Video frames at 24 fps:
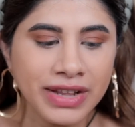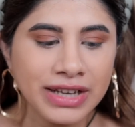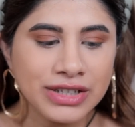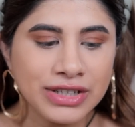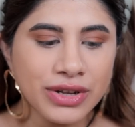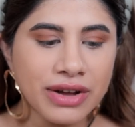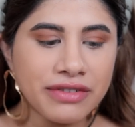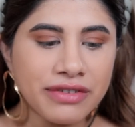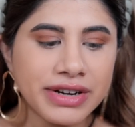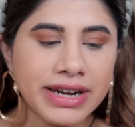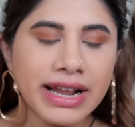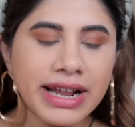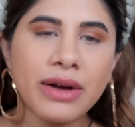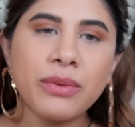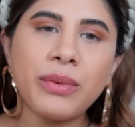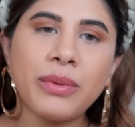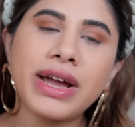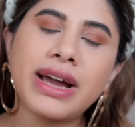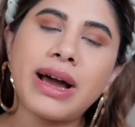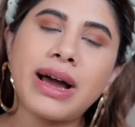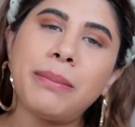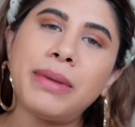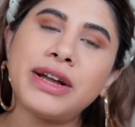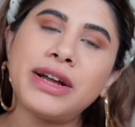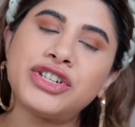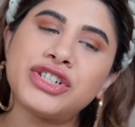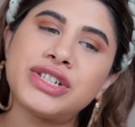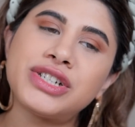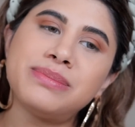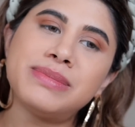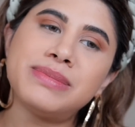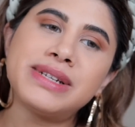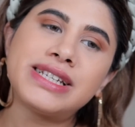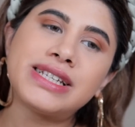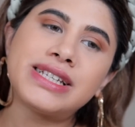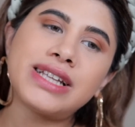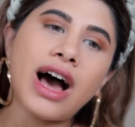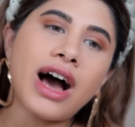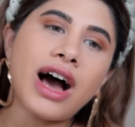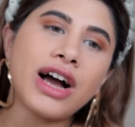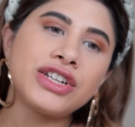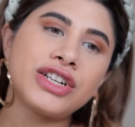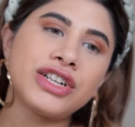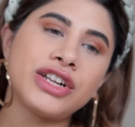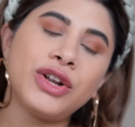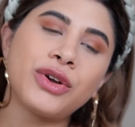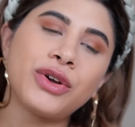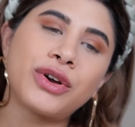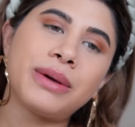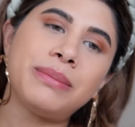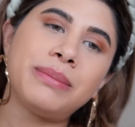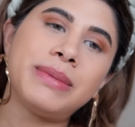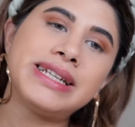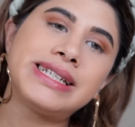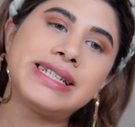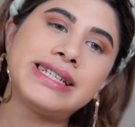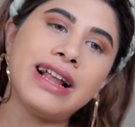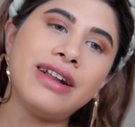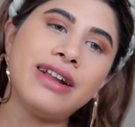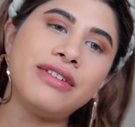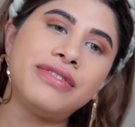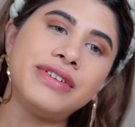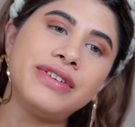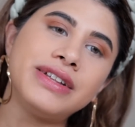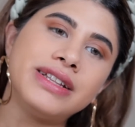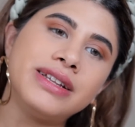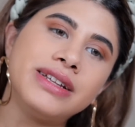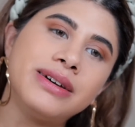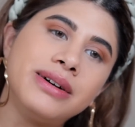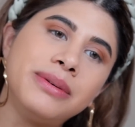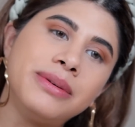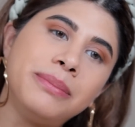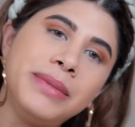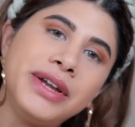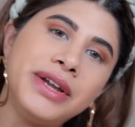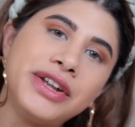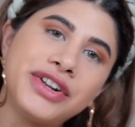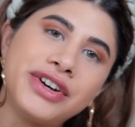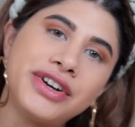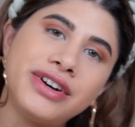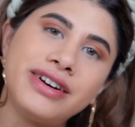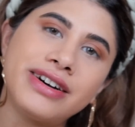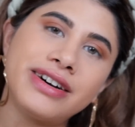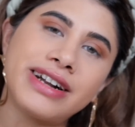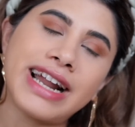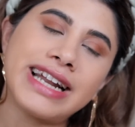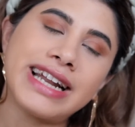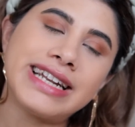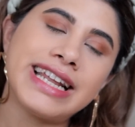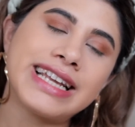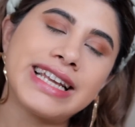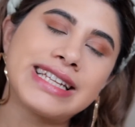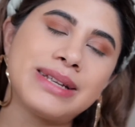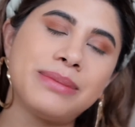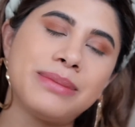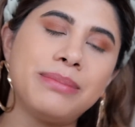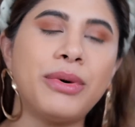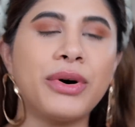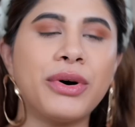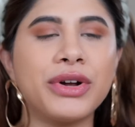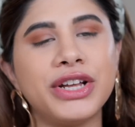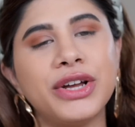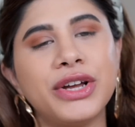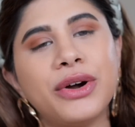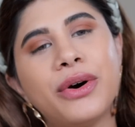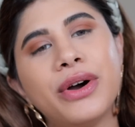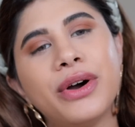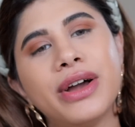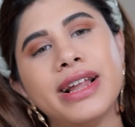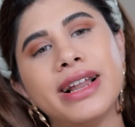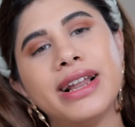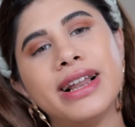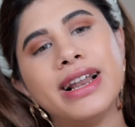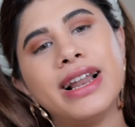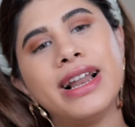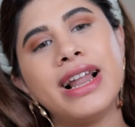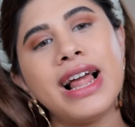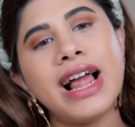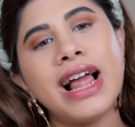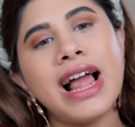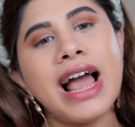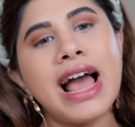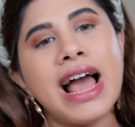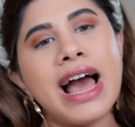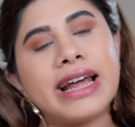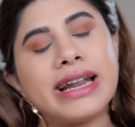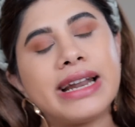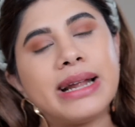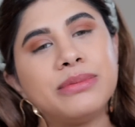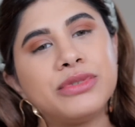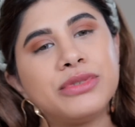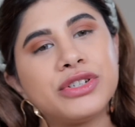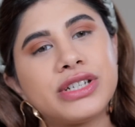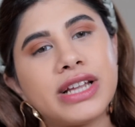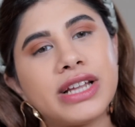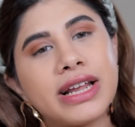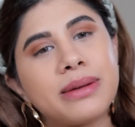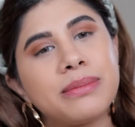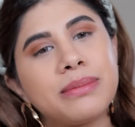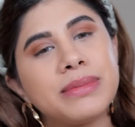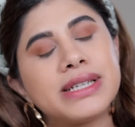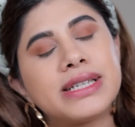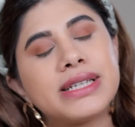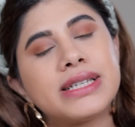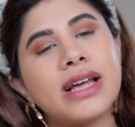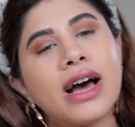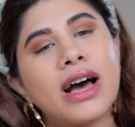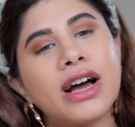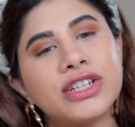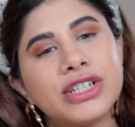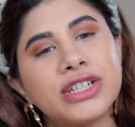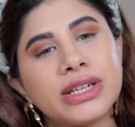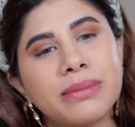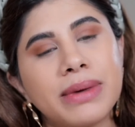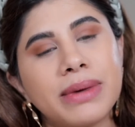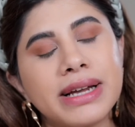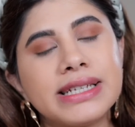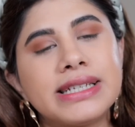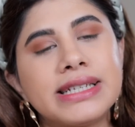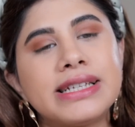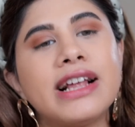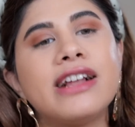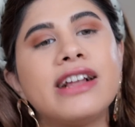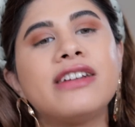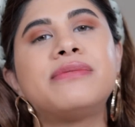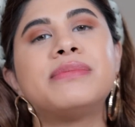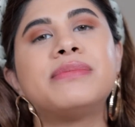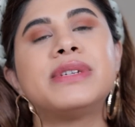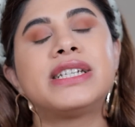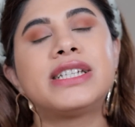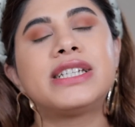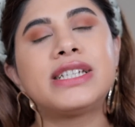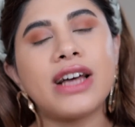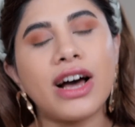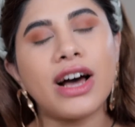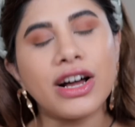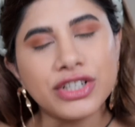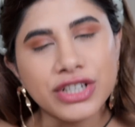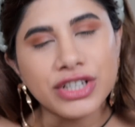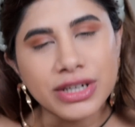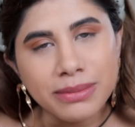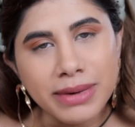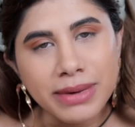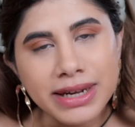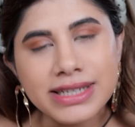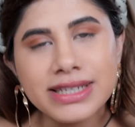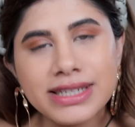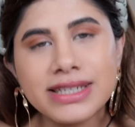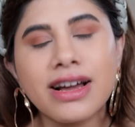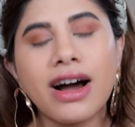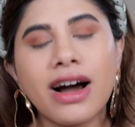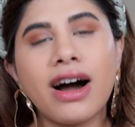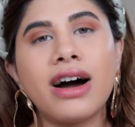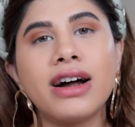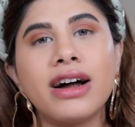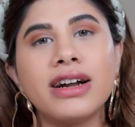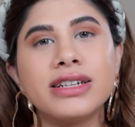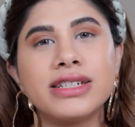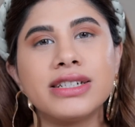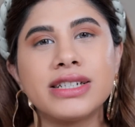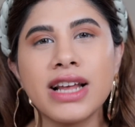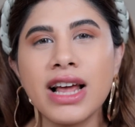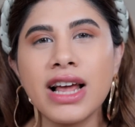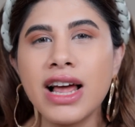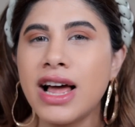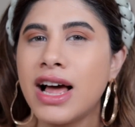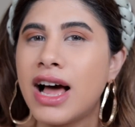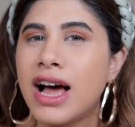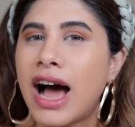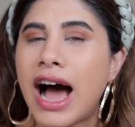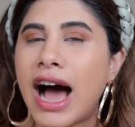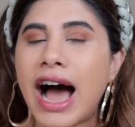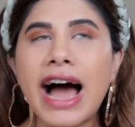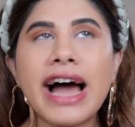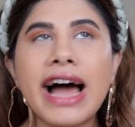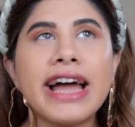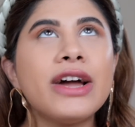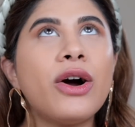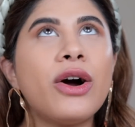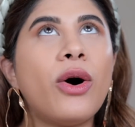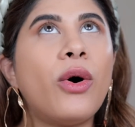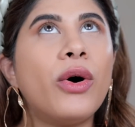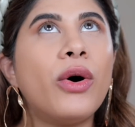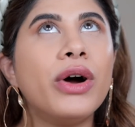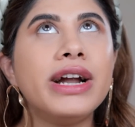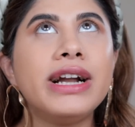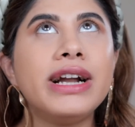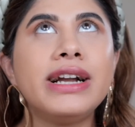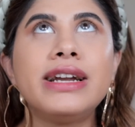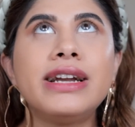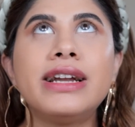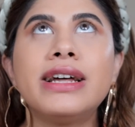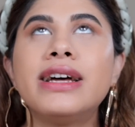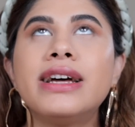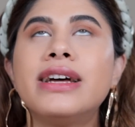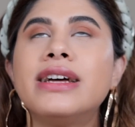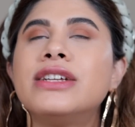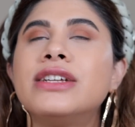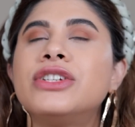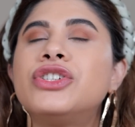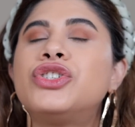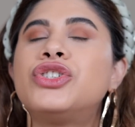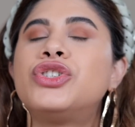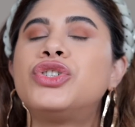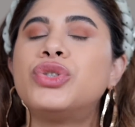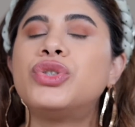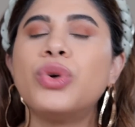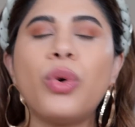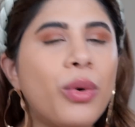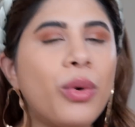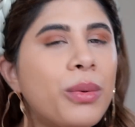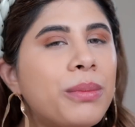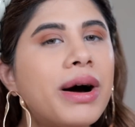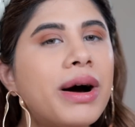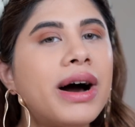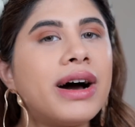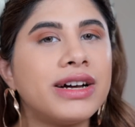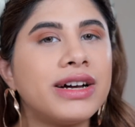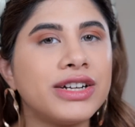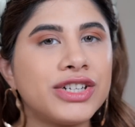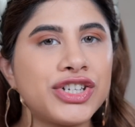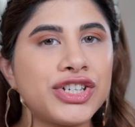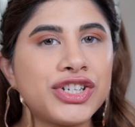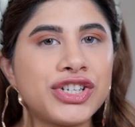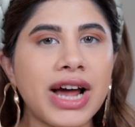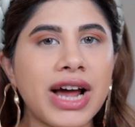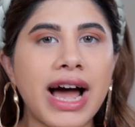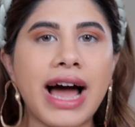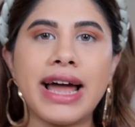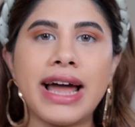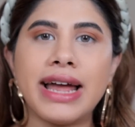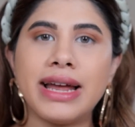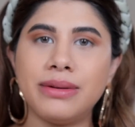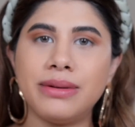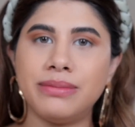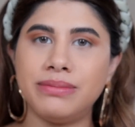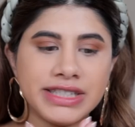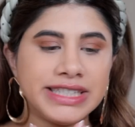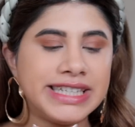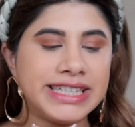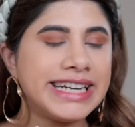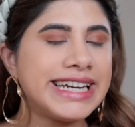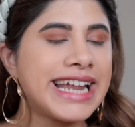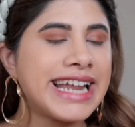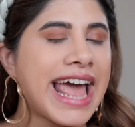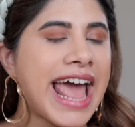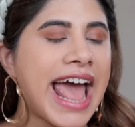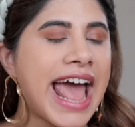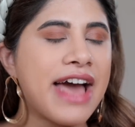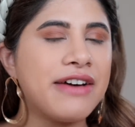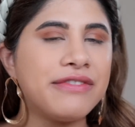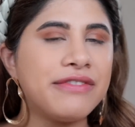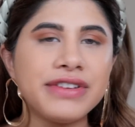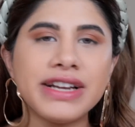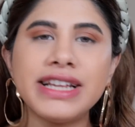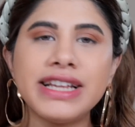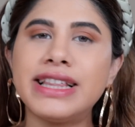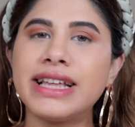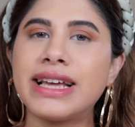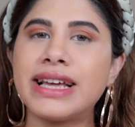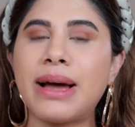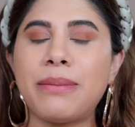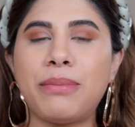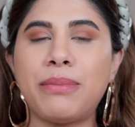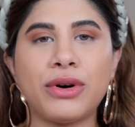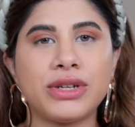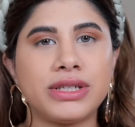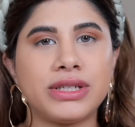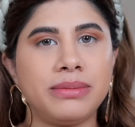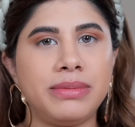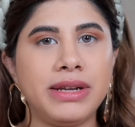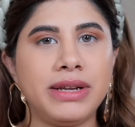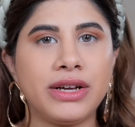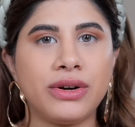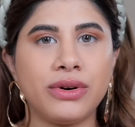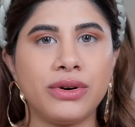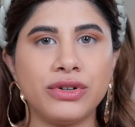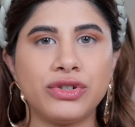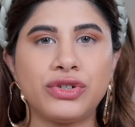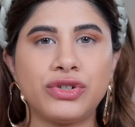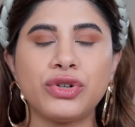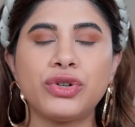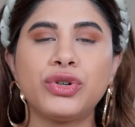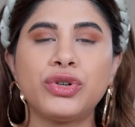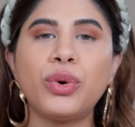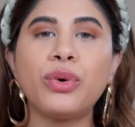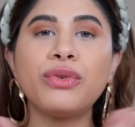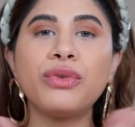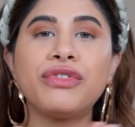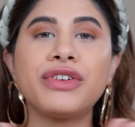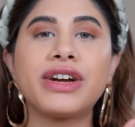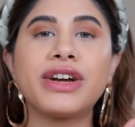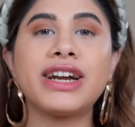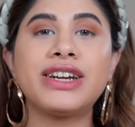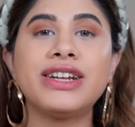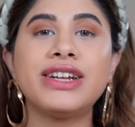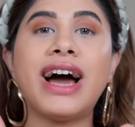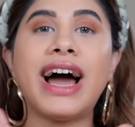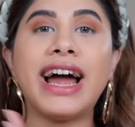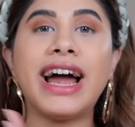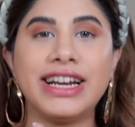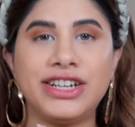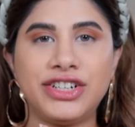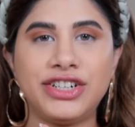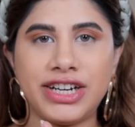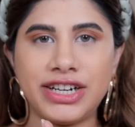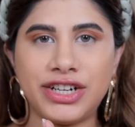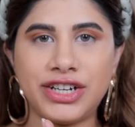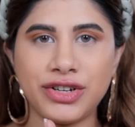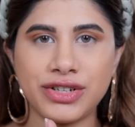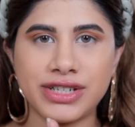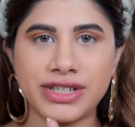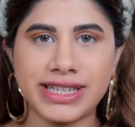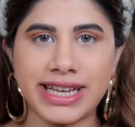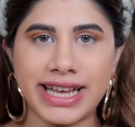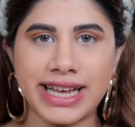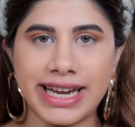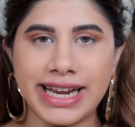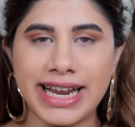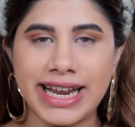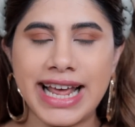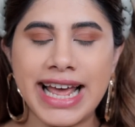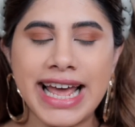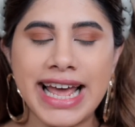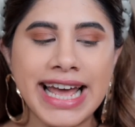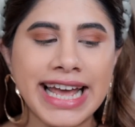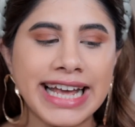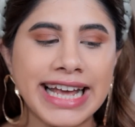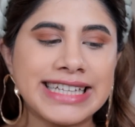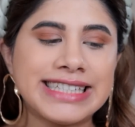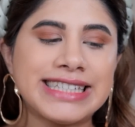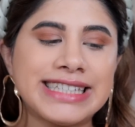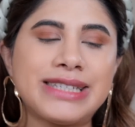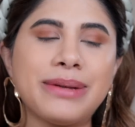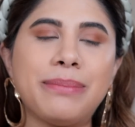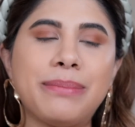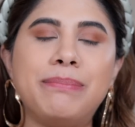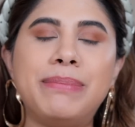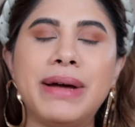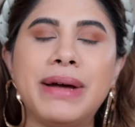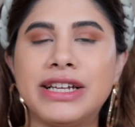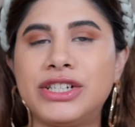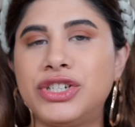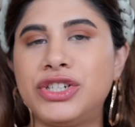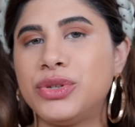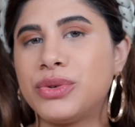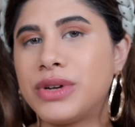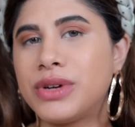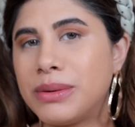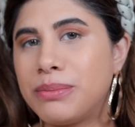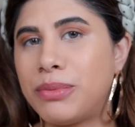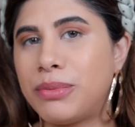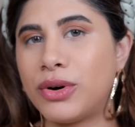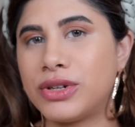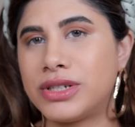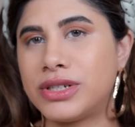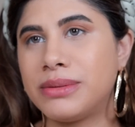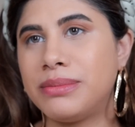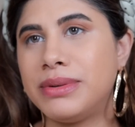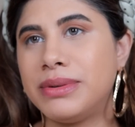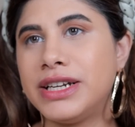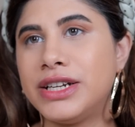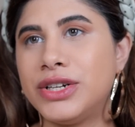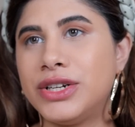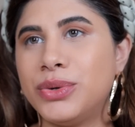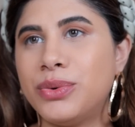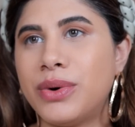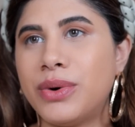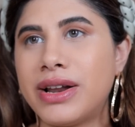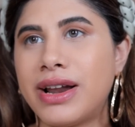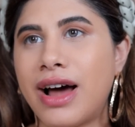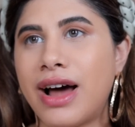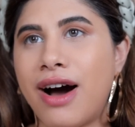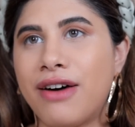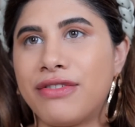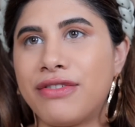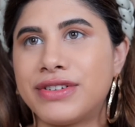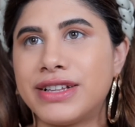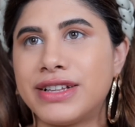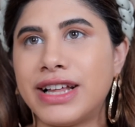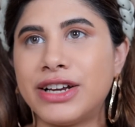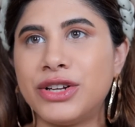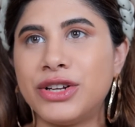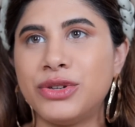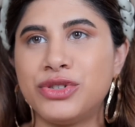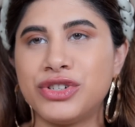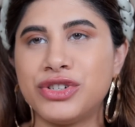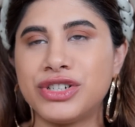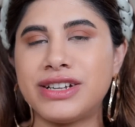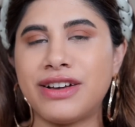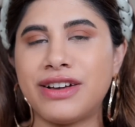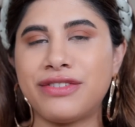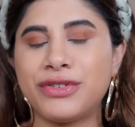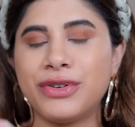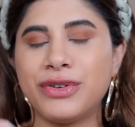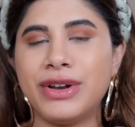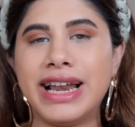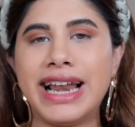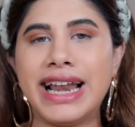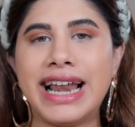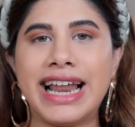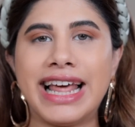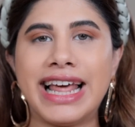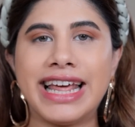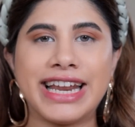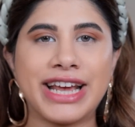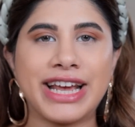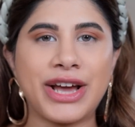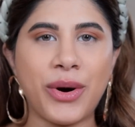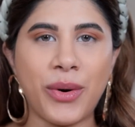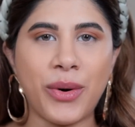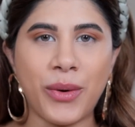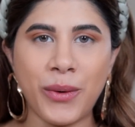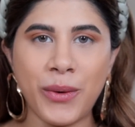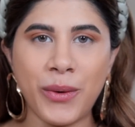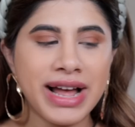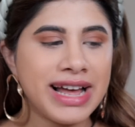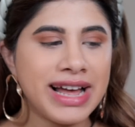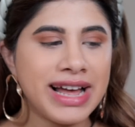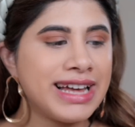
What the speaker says: So every day I wake up, I just massage and look at myself in the mirror. I take some body oil and I'm just like massaging myself, massaging my scars. I oiled so much. I did everything I possibly could. So don't forget to hydrate your skin. It's the best you can possibly do. And after that, you just have to let it go.